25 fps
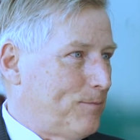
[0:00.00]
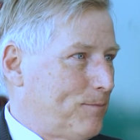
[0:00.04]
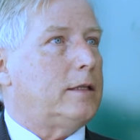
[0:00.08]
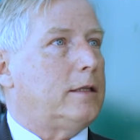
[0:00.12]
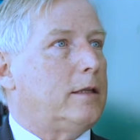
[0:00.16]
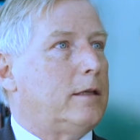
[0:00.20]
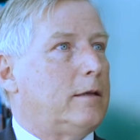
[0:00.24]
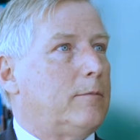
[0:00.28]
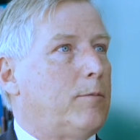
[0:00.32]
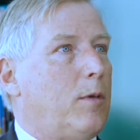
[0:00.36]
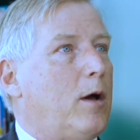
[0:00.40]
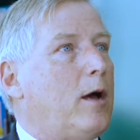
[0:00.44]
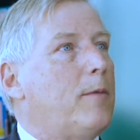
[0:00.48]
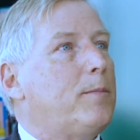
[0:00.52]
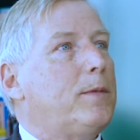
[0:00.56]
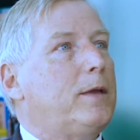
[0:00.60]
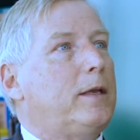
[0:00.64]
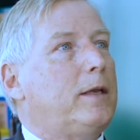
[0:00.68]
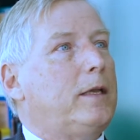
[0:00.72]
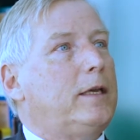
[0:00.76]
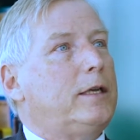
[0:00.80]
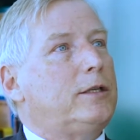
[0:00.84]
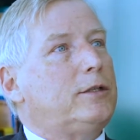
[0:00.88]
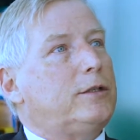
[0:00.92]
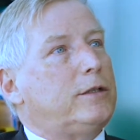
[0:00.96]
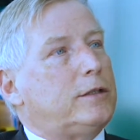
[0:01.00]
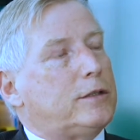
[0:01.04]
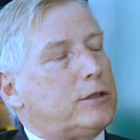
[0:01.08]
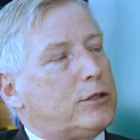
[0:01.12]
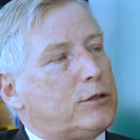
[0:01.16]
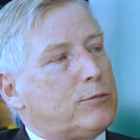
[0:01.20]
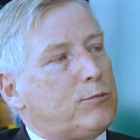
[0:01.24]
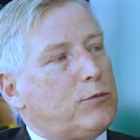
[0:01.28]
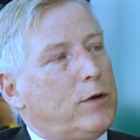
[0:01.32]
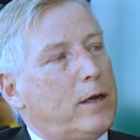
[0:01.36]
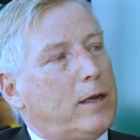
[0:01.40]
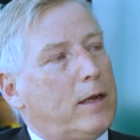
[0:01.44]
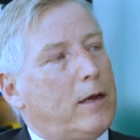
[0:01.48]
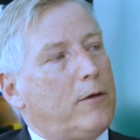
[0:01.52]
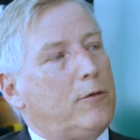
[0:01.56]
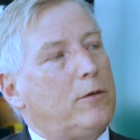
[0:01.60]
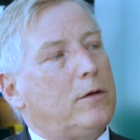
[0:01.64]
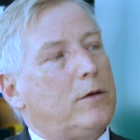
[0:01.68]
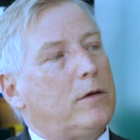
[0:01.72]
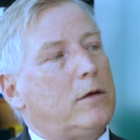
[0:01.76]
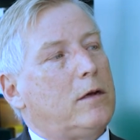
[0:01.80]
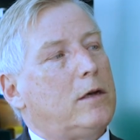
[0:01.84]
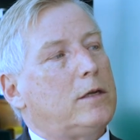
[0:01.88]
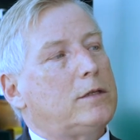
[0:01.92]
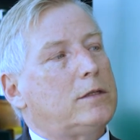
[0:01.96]
The population is spread out
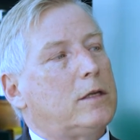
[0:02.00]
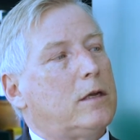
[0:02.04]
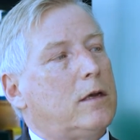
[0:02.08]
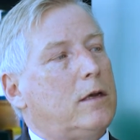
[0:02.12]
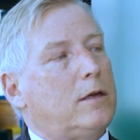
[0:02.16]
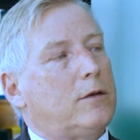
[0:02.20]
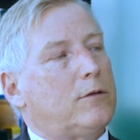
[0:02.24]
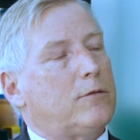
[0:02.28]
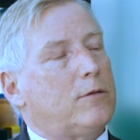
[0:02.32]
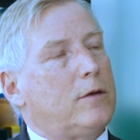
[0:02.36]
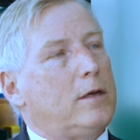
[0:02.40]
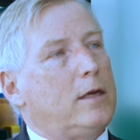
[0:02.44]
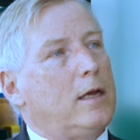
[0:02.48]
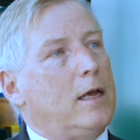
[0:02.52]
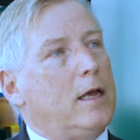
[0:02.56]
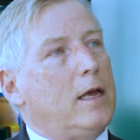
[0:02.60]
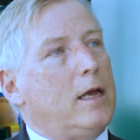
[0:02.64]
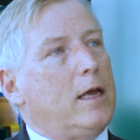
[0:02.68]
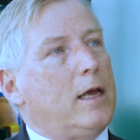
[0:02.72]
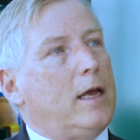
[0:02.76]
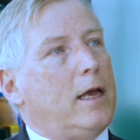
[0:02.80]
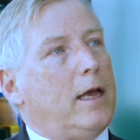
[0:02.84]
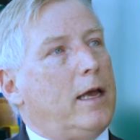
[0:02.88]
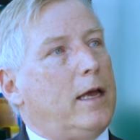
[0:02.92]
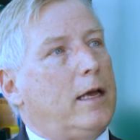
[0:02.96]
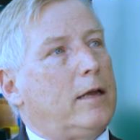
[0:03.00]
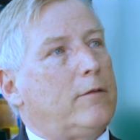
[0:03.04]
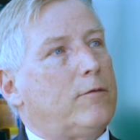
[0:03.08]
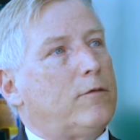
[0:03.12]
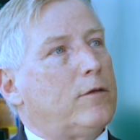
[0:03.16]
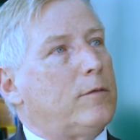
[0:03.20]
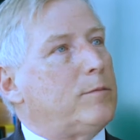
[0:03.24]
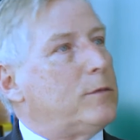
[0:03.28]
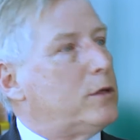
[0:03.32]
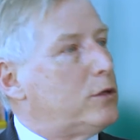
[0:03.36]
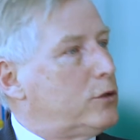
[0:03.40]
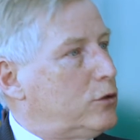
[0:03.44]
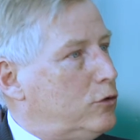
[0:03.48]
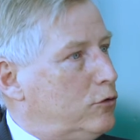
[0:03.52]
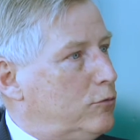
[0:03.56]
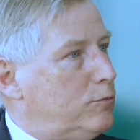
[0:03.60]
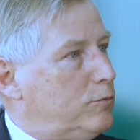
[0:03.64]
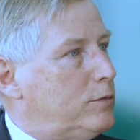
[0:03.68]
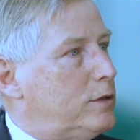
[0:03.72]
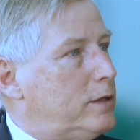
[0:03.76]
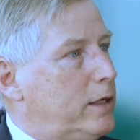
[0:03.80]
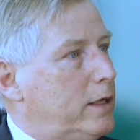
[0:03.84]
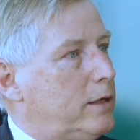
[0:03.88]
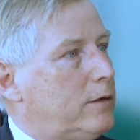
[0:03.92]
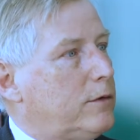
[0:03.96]
across the country, and from the SUM
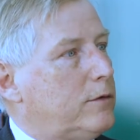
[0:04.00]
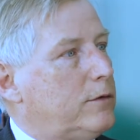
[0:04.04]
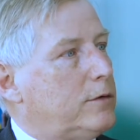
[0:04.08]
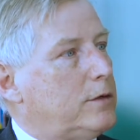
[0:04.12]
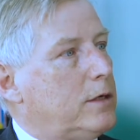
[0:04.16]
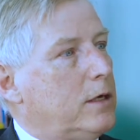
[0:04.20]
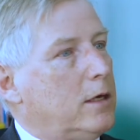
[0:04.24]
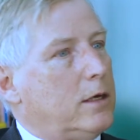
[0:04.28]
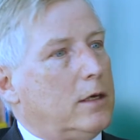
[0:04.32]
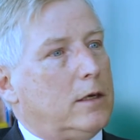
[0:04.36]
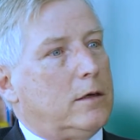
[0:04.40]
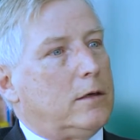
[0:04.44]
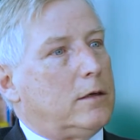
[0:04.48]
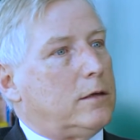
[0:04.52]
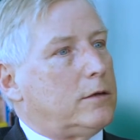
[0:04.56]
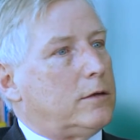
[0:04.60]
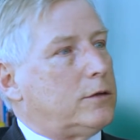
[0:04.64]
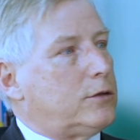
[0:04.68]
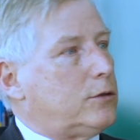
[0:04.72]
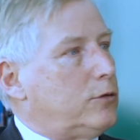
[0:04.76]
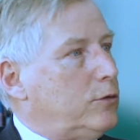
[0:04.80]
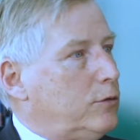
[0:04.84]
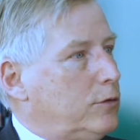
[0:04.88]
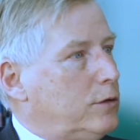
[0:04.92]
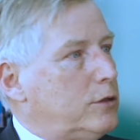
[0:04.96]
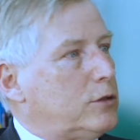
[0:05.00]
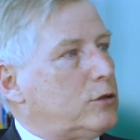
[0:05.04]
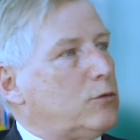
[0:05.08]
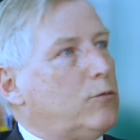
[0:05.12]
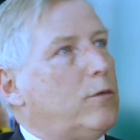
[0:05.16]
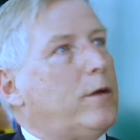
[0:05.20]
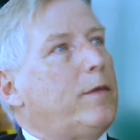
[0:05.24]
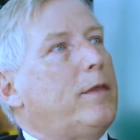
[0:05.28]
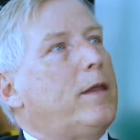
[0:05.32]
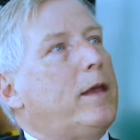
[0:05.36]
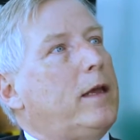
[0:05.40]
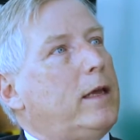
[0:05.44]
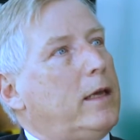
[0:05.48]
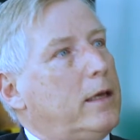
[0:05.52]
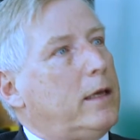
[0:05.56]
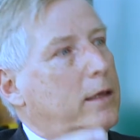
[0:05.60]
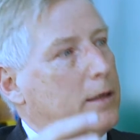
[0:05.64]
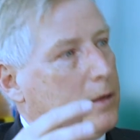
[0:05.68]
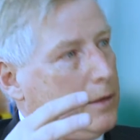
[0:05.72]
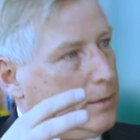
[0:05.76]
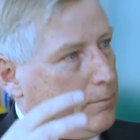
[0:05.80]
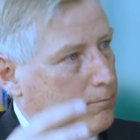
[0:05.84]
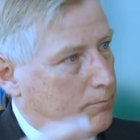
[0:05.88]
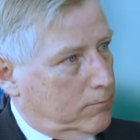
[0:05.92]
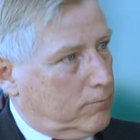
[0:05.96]
centers, students, when they
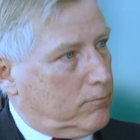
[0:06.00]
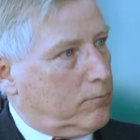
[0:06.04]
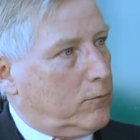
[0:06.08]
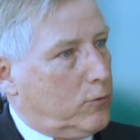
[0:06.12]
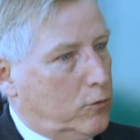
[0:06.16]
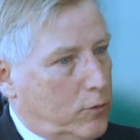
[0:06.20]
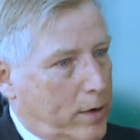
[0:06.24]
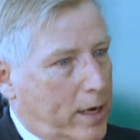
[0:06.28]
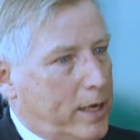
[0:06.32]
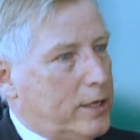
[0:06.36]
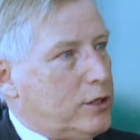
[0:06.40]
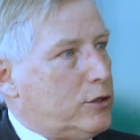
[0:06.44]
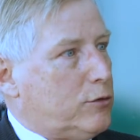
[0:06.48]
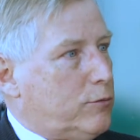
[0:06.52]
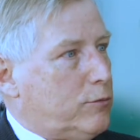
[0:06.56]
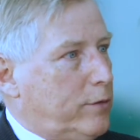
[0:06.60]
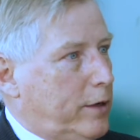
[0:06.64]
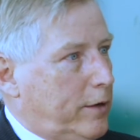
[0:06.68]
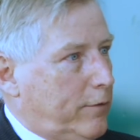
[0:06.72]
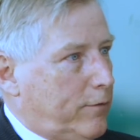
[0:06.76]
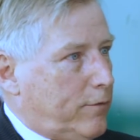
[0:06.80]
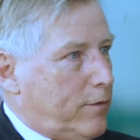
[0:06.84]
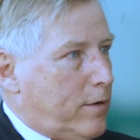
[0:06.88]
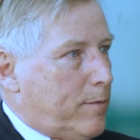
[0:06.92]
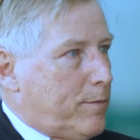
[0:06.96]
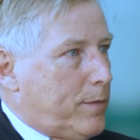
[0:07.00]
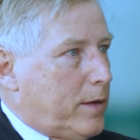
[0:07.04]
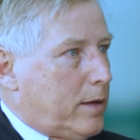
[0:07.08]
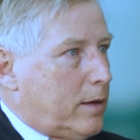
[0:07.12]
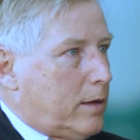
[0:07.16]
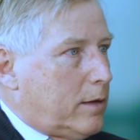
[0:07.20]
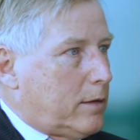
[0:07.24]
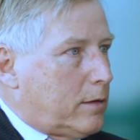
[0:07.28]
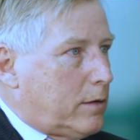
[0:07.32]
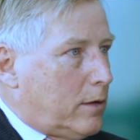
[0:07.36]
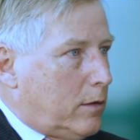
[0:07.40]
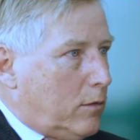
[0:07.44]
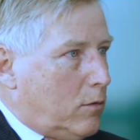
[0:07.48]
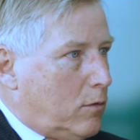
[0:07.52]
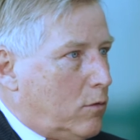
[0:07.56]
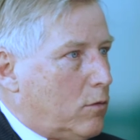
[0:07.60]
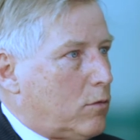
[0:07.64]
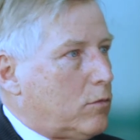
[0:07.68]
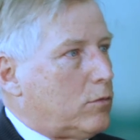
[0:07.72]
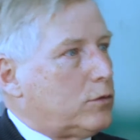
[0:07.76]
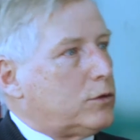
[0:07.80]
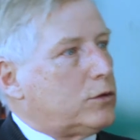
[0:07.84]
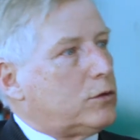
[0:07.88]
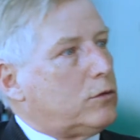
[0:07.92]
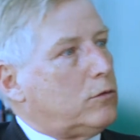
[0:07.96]
graduate from the
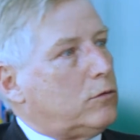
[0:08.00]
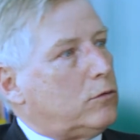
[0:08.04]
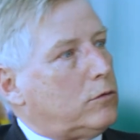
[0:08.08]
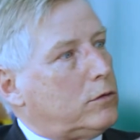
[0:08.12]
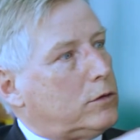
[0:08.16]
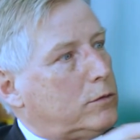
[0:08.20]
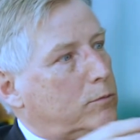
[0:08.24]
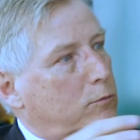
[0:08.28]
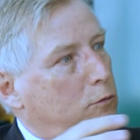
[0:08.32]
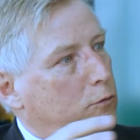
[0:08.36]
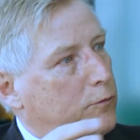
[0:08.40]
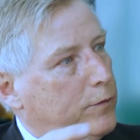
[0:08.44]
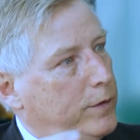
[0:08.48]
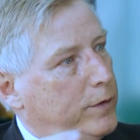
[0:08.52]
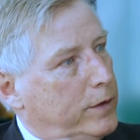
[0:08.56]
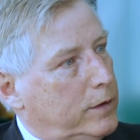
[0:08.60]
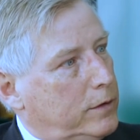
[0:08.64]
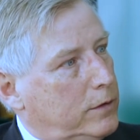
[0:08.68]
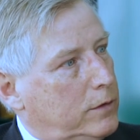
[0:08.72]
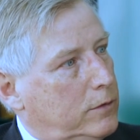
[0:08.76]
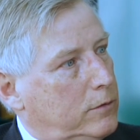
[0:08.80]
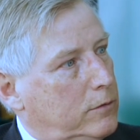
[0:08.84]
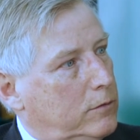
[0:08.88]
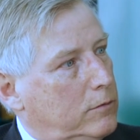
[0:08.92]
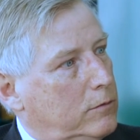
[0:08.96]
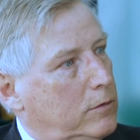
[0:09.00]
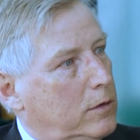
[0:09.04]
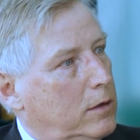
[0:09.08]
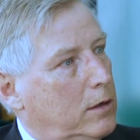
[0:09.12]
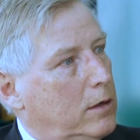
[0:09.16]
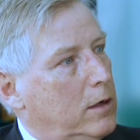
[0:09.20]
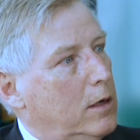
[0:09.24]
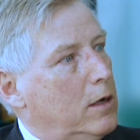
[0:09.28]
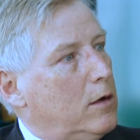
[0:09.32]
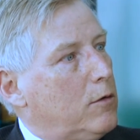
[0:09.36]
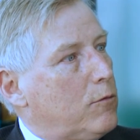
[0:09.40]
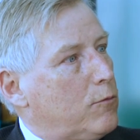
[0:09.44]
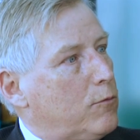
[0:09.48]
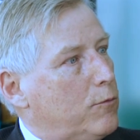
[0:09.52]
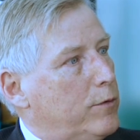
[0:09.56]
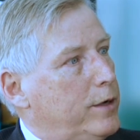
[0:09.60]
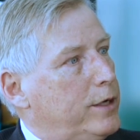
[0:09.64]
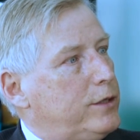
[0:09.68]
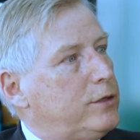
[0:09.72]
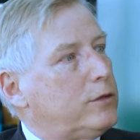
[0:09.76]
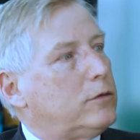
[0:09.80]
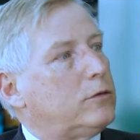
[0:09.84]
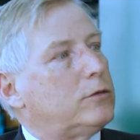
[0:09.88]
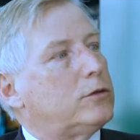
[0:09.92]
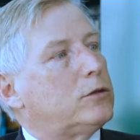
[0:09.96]
local schools, move into
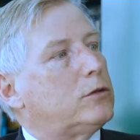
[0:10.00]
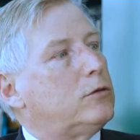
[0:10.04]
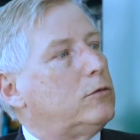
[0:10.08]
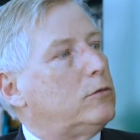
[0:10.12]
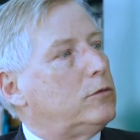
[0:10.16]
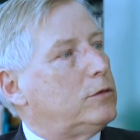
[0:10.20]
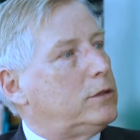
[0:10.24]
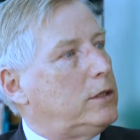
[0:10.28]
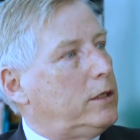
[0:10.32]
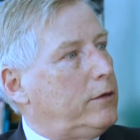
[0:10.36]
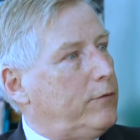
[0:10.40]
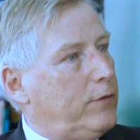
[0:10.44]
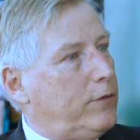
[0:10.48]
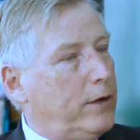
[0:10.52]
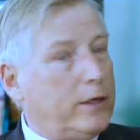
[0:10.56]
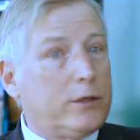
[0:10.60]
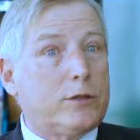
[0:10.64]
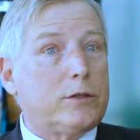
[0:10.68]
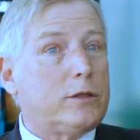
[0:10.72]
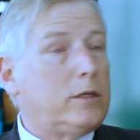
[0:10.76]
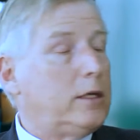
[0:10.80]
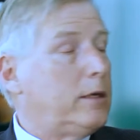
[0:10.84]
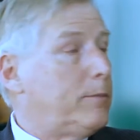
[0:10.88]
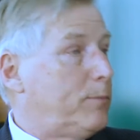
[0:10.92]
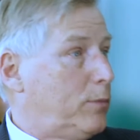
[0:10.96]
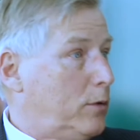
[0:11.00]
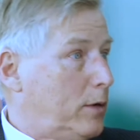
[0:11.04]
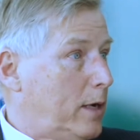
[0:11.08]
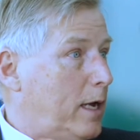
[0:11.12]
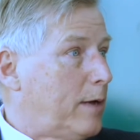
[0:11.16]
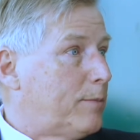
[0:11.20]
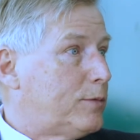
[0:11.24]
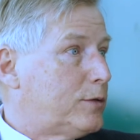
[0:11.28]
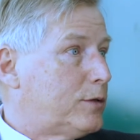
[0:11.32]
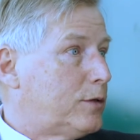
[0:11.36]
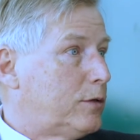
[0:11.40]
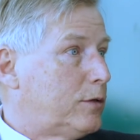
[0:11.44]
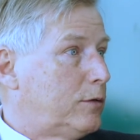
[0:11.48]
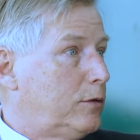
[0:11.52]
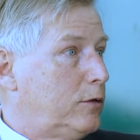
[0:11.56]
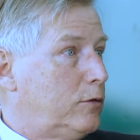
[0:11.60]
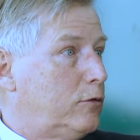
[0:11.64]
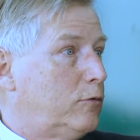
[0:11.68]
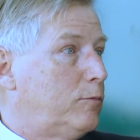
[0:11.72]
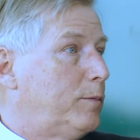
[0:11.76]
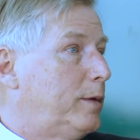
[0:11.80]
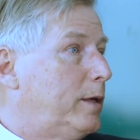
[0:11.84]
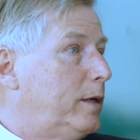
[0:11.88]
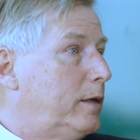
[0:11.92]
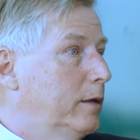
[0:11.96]
regional schools, and eventually perhaps to
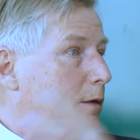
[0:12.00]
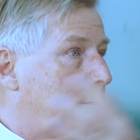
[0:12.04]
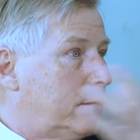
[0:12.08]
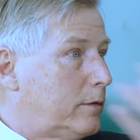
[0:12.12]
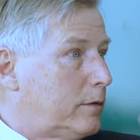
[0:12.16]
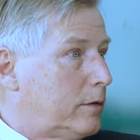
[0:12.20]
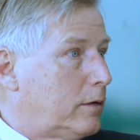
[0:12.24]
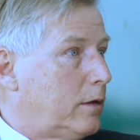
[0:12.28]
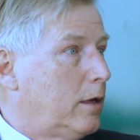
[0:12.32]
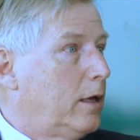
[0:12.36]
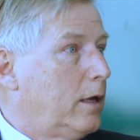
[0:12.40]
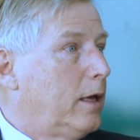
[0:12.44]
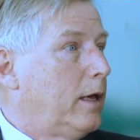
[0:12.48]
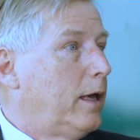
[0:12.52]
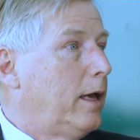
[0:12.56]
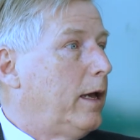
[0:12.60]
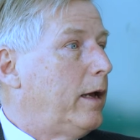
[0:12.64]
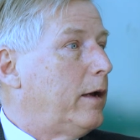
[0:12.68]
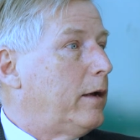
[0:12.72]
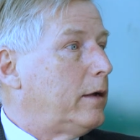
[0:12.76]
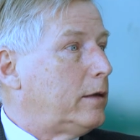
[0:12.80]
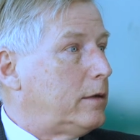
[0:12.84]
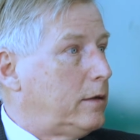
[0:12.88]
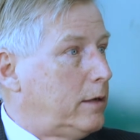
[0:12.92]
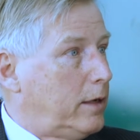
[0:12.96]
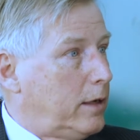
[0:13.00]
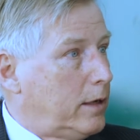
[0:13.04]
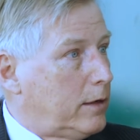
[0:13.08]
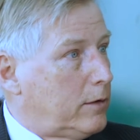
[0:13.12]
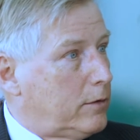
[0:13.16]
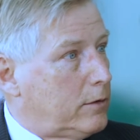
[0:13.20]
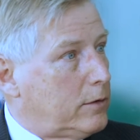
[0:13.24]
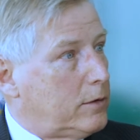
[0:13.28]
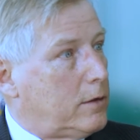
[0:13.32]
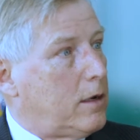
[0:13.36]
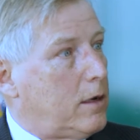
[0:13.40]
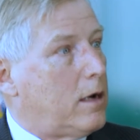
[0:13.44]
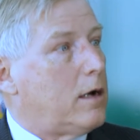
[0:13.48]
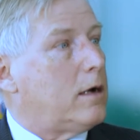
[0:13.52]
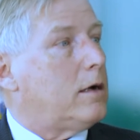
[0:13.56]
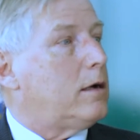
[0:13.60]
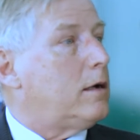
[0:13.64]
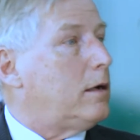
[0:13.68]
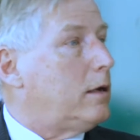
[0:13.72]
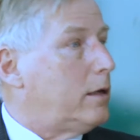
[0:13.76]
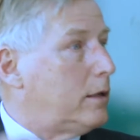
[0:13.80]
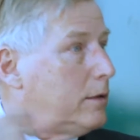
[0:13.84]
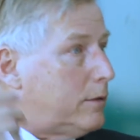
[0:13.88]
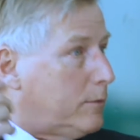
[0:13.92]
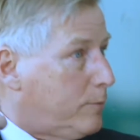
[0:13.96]
UB or to Erdnet or
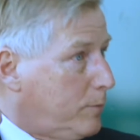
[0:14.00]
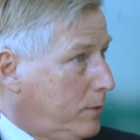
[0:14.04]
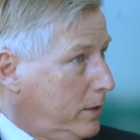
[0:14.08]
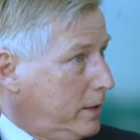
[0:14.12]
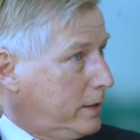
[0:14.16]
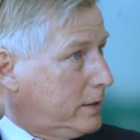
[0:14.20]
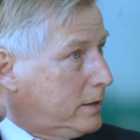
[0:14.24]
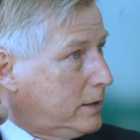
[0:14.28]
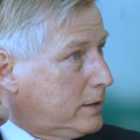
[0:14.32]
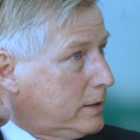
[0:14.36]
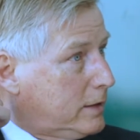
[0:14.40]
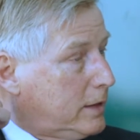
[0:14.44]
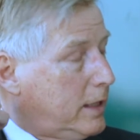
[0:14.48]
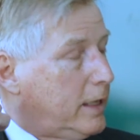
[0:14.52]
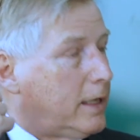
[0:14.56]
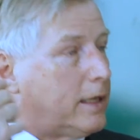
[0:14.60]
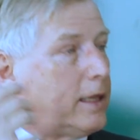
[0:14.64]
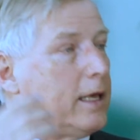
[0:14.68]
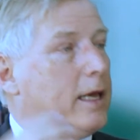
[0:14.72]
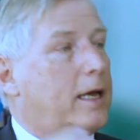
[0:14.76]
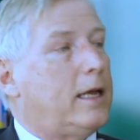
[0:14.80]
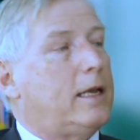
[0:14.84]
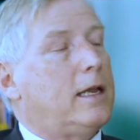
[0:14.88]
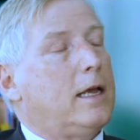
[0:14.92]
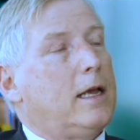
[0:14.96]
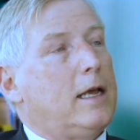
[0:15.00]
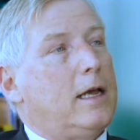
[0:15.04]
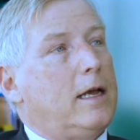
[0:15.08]
Darhan or places like that.